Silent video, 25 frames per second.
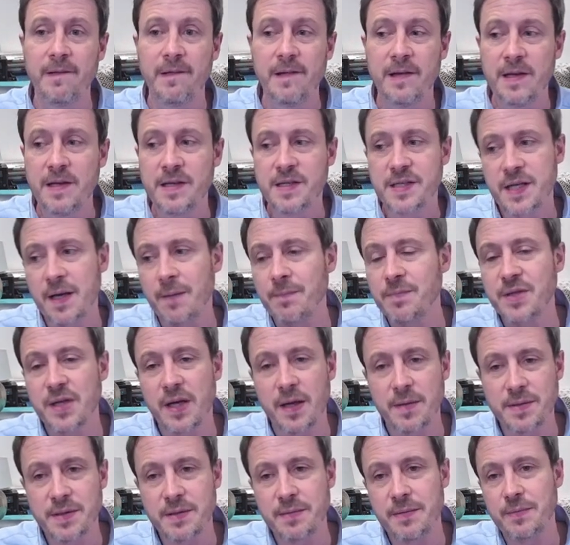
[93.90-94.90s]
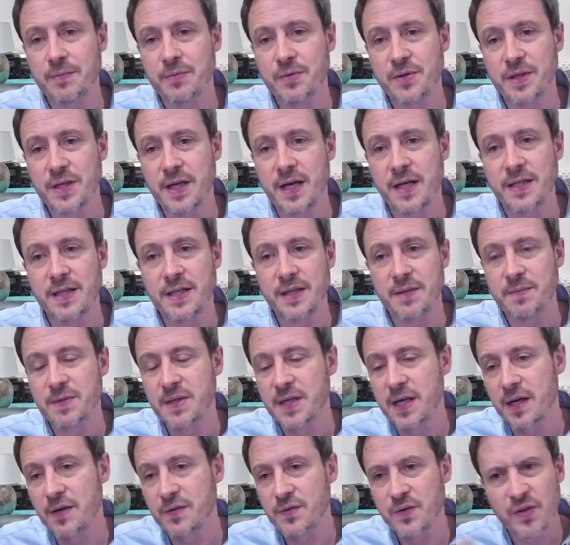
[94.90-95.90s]
Sometimes people say to
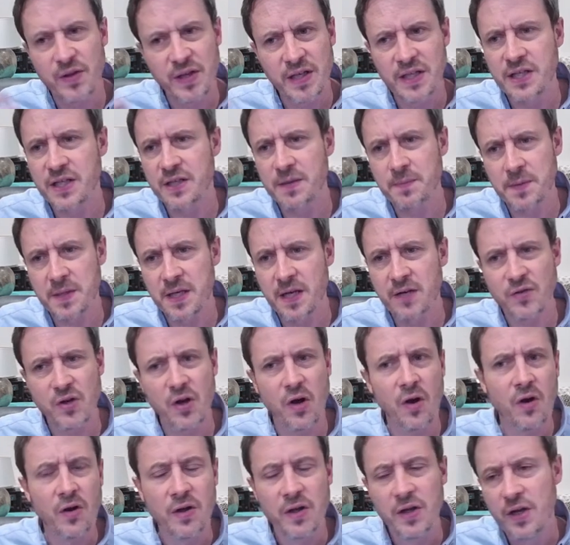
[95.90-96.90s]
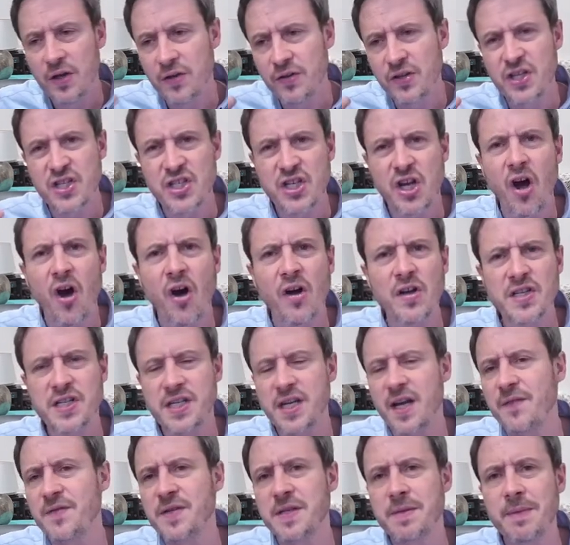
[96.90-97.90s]
themselves or think to themselves, oh, this heart
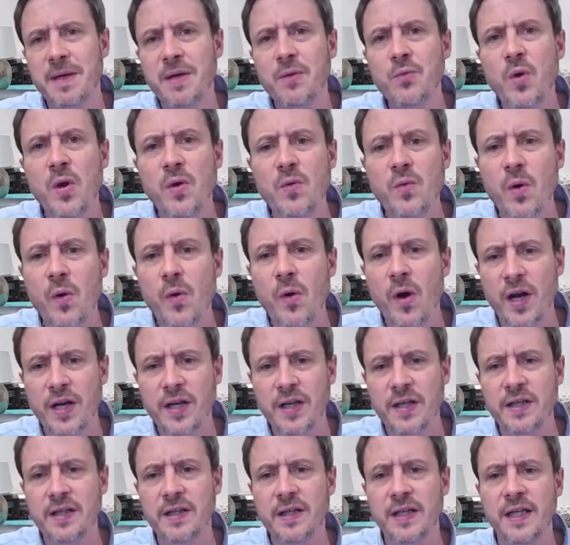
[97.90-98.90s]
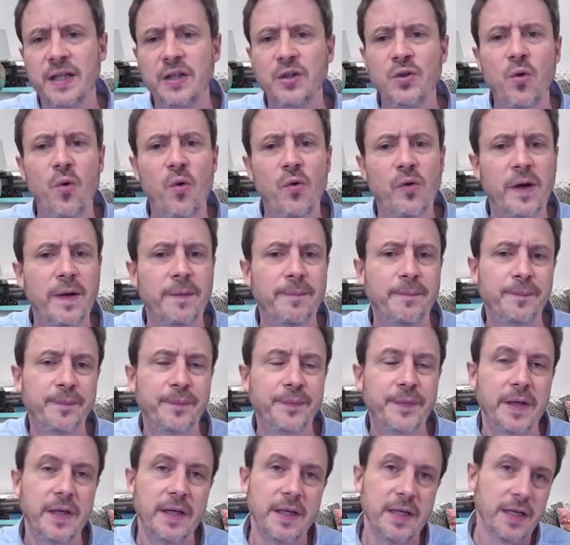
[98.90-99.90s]
stuff's a bit woo-woo, I can ignore it.
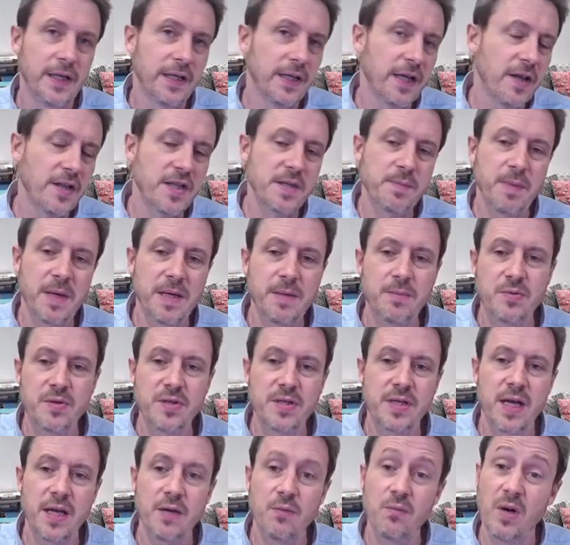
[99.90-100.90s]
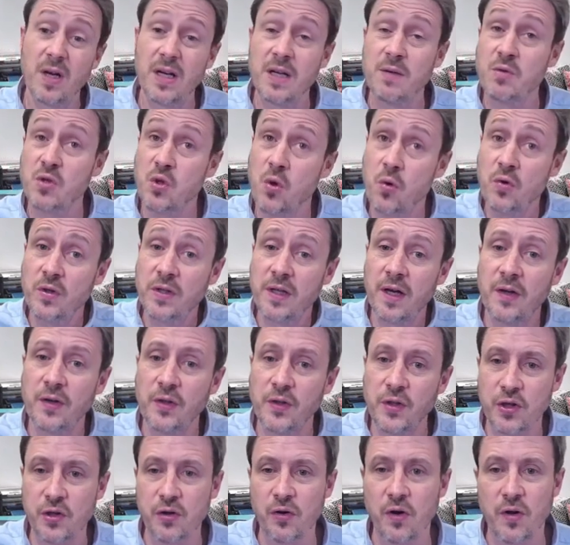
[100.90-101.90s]
And other people say, well, it was all done on
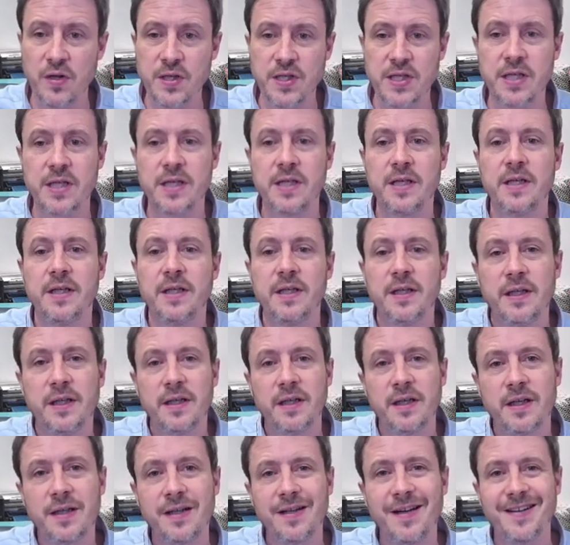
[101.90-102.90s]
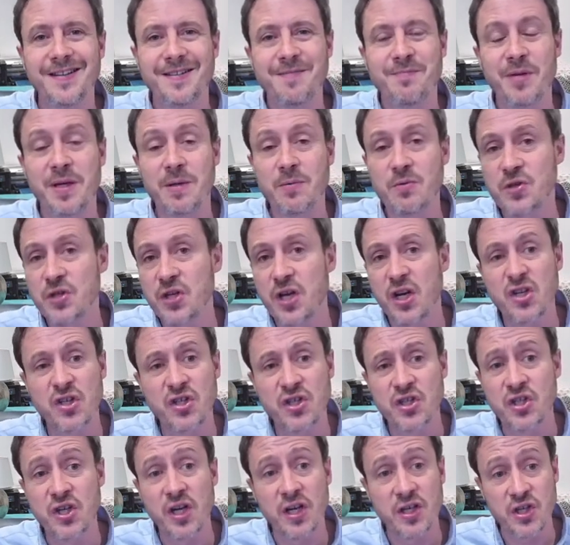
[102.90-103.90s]
the cross. And other people say,
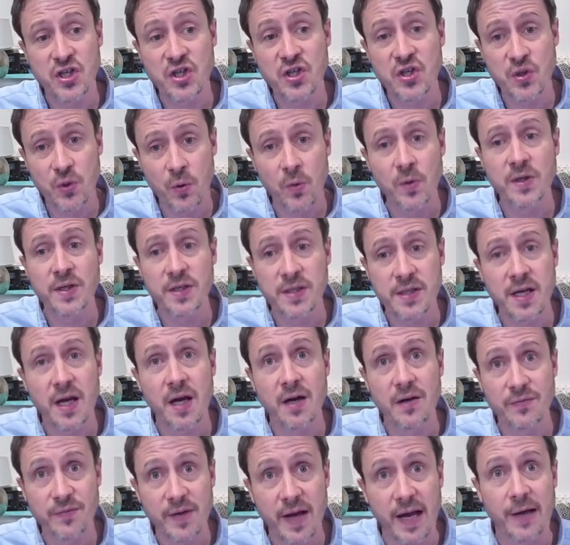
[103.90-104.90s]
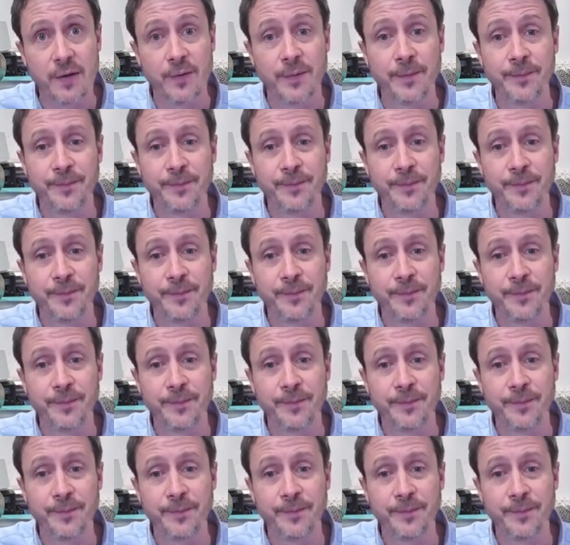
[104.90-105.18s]
just sort yourself out.